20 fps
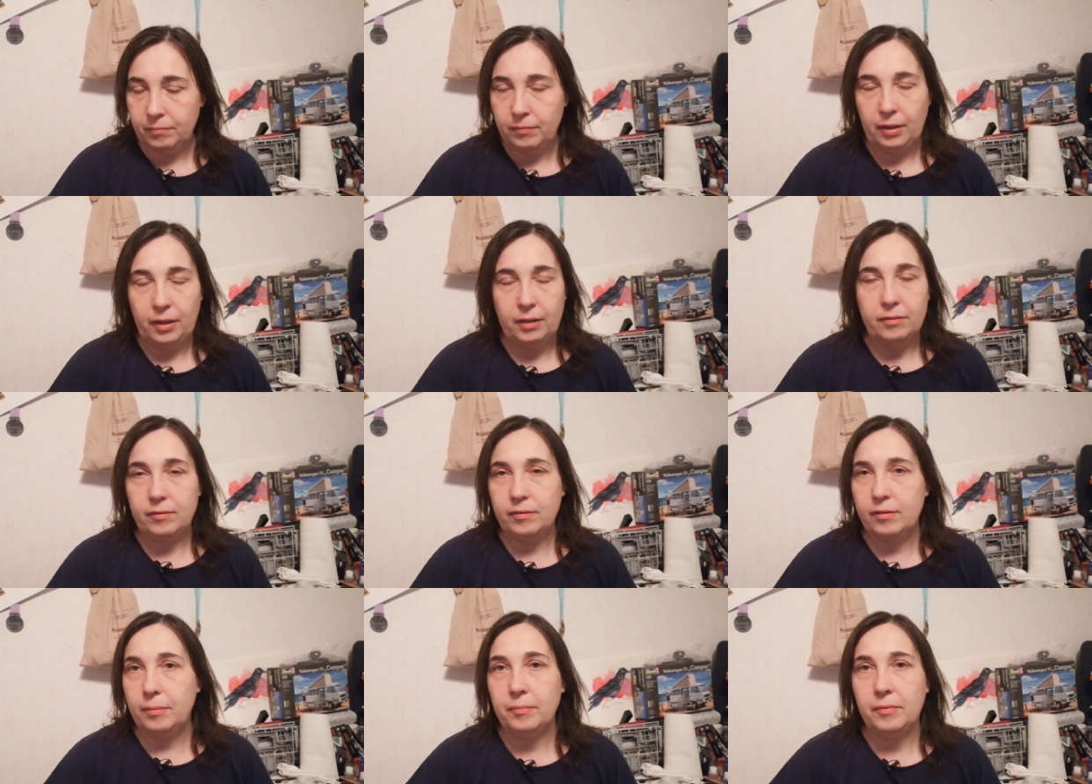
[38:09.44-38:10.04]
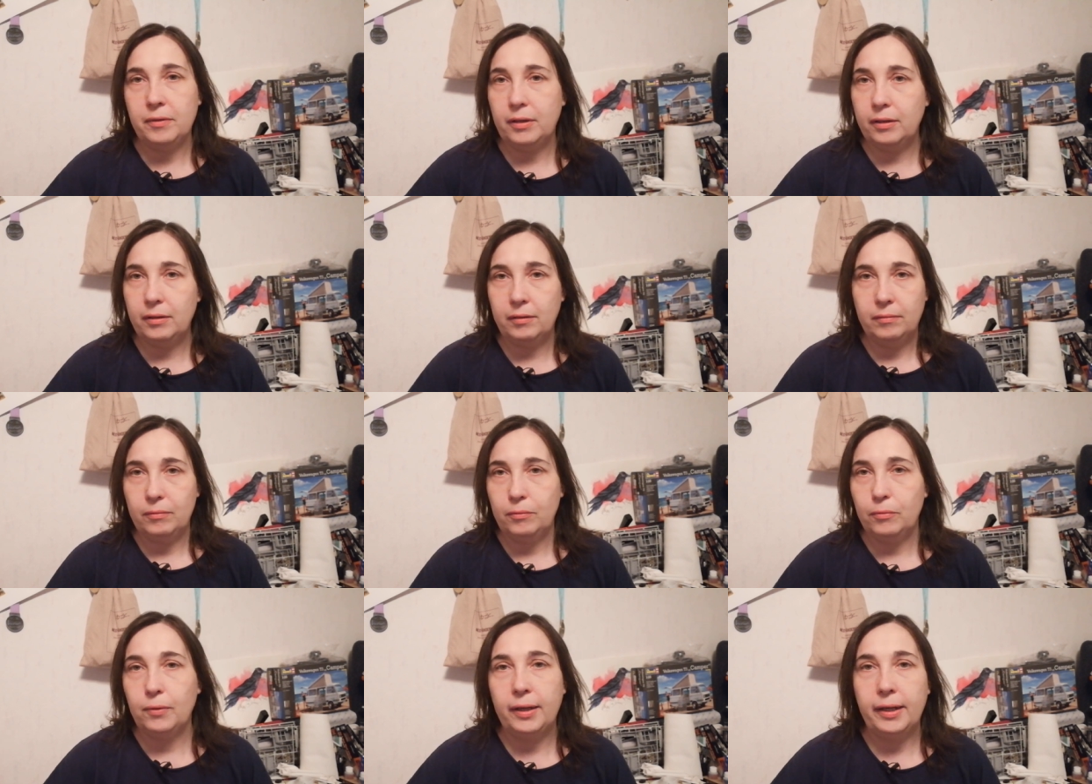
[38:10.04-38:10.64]
Yeah, something
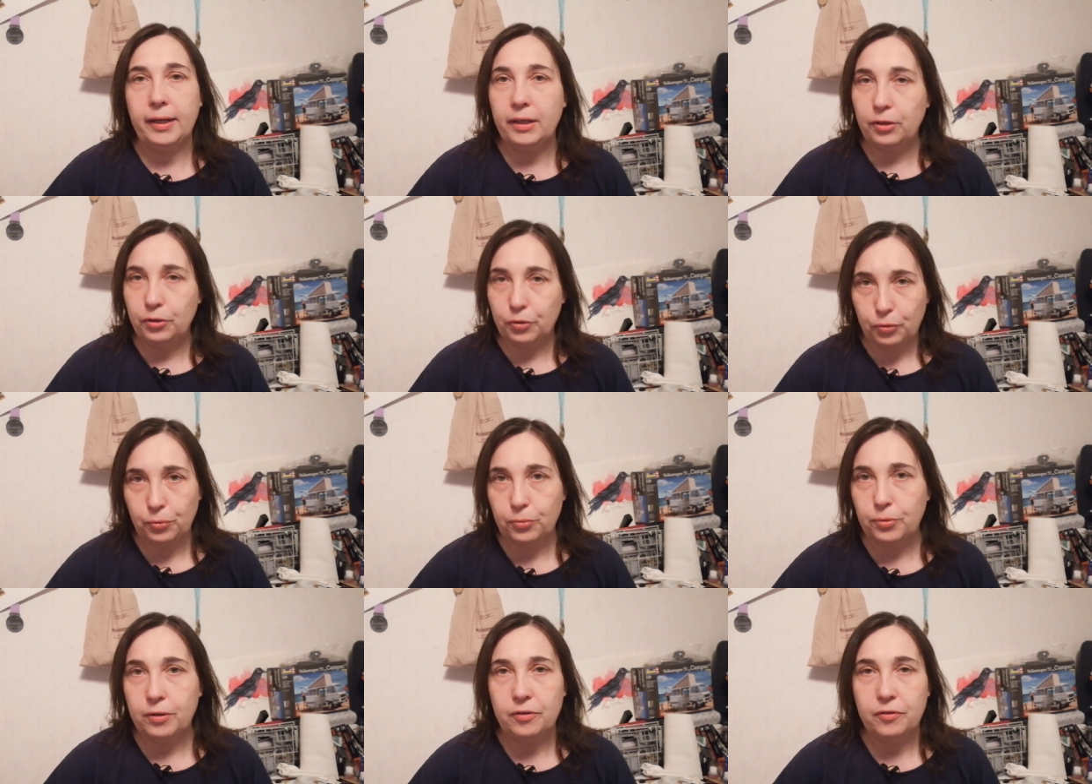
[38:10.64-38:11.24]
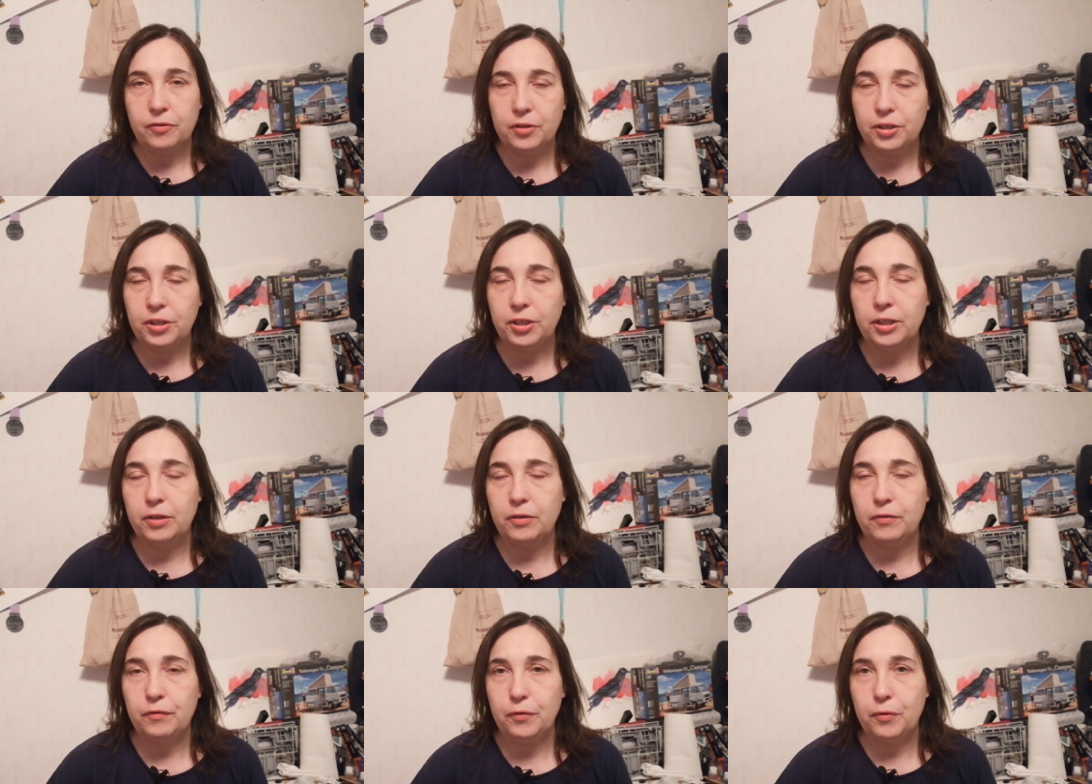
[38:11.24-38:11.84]
related to
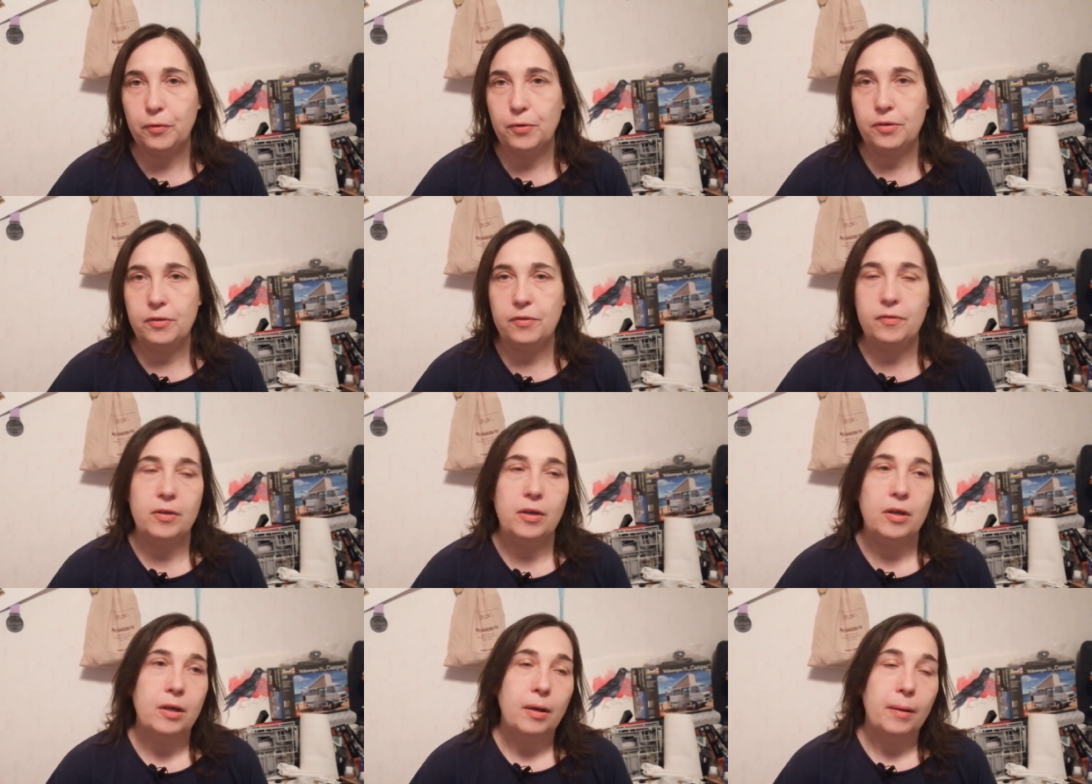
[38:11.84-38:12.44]
cross-stitching, of course,